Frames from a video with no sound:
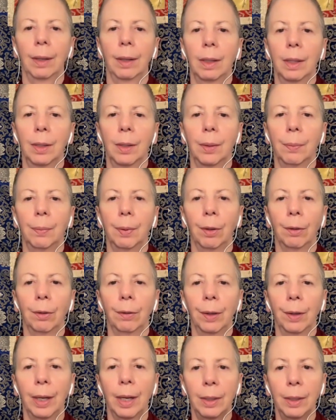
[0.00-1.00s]
And this
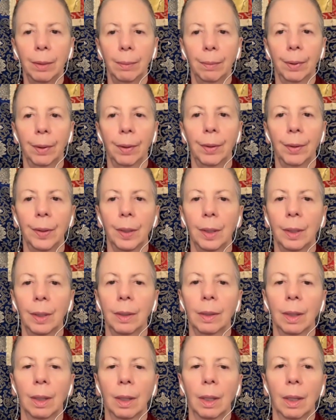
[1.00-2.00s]
purification
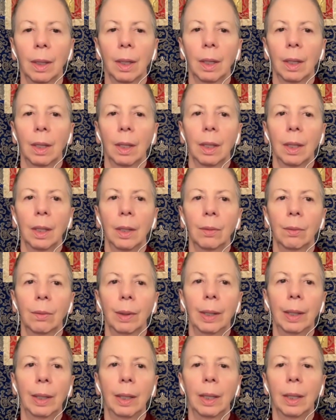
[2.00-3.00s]
process is
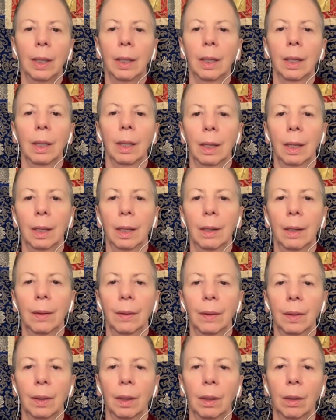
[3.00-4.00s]
really a
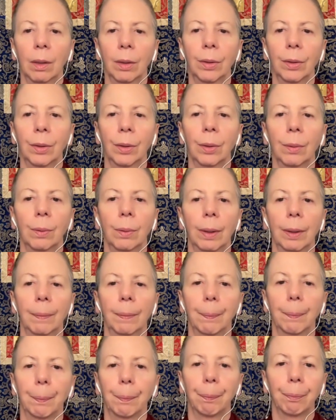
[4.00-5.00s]
psychological one.
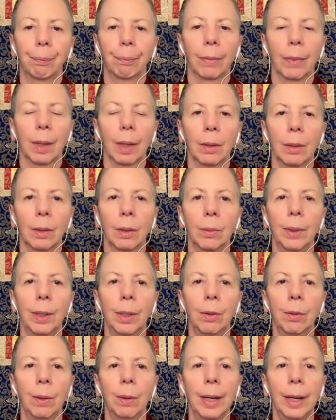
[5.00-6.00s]
So we
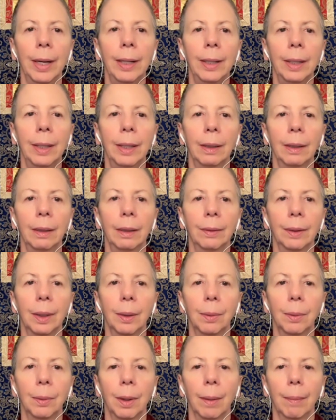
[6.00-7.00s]
create
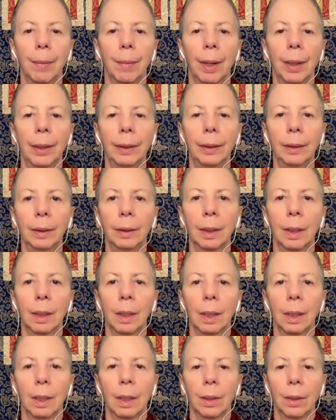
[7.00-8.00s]
negativity with our mind,
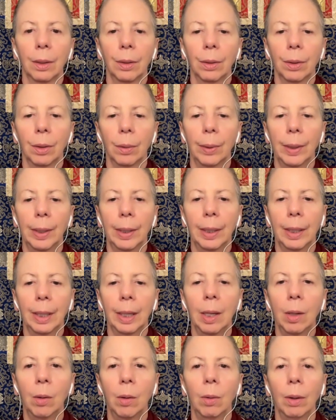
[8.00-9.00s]
so we
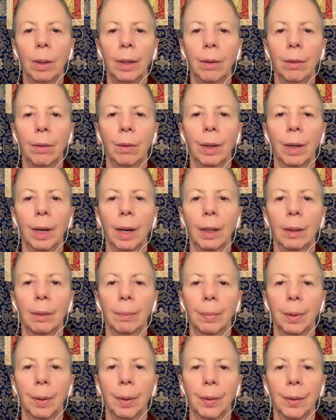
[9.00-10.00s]
can equally create
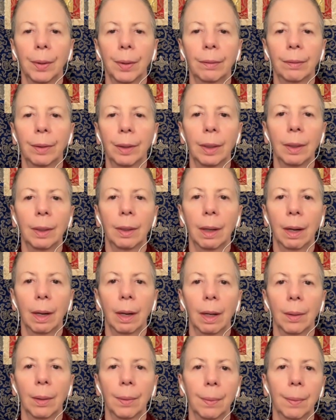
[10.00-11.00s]
positivity
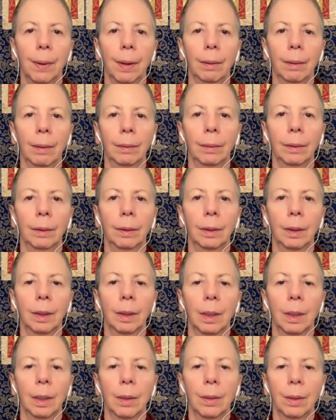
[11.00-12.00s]
there as well.
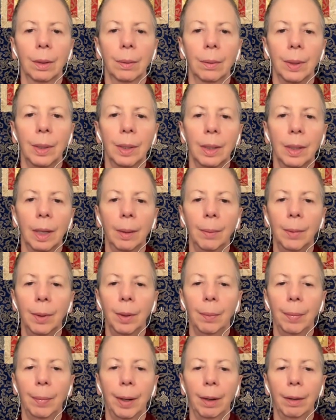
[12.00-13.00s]
So we start
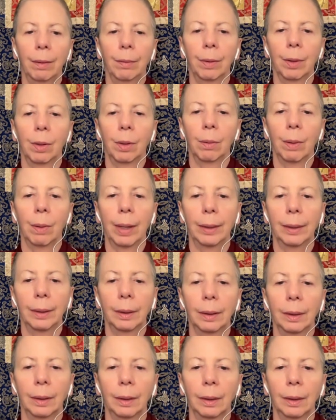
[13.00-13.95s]
with the power of regret.